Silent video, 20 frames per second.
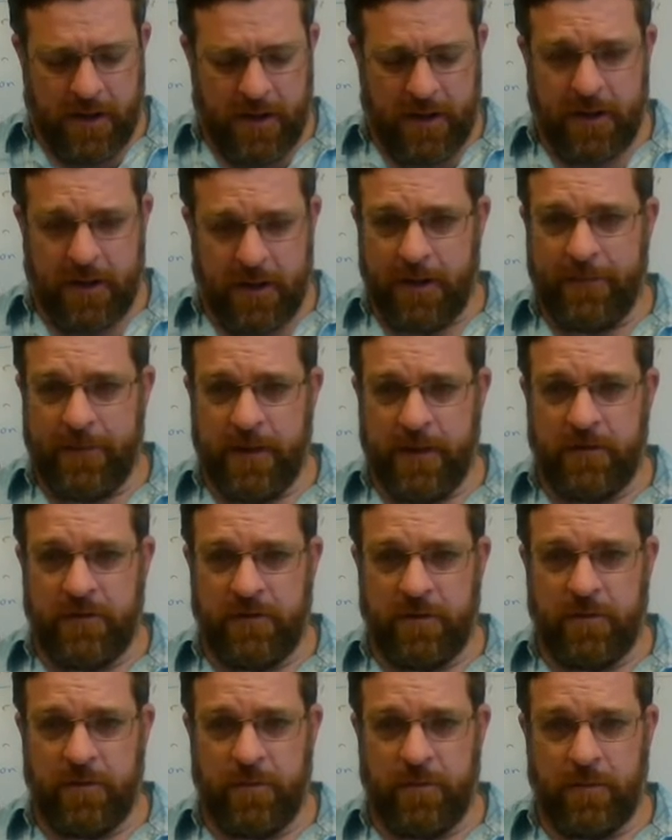um,
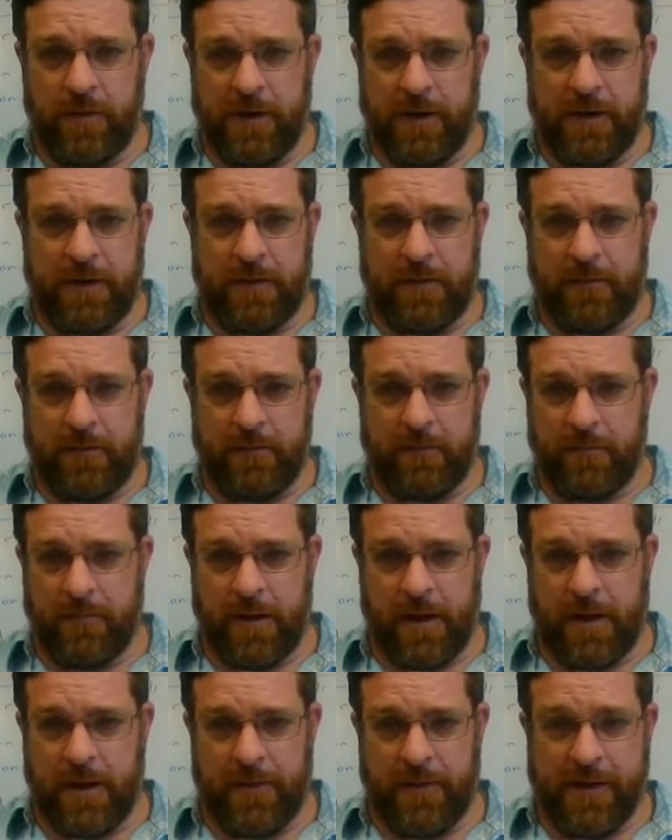into
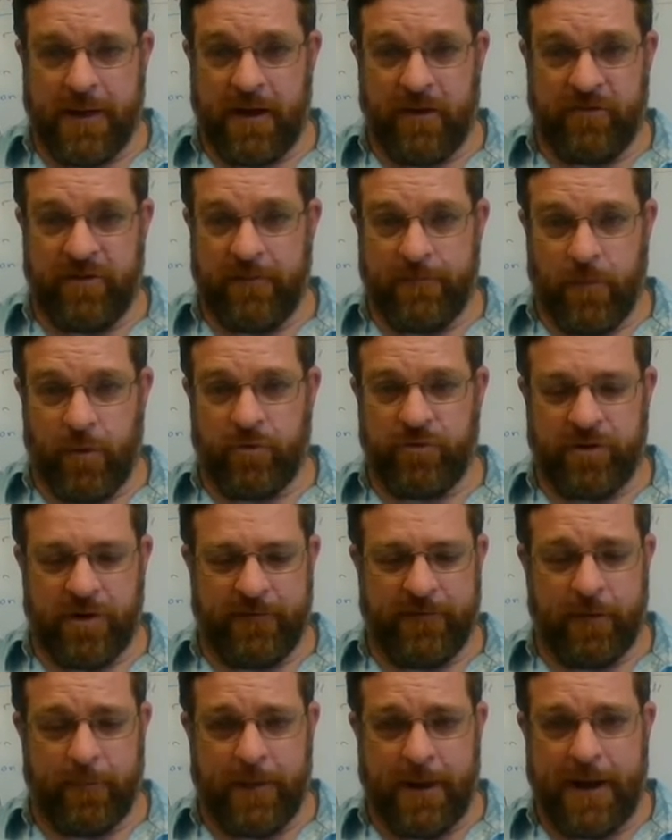the energy of
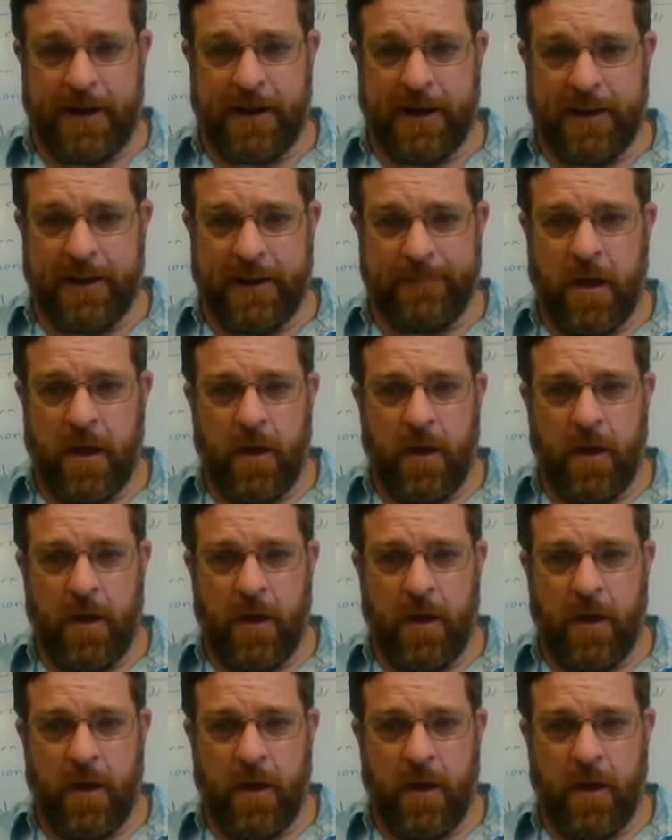motion of your body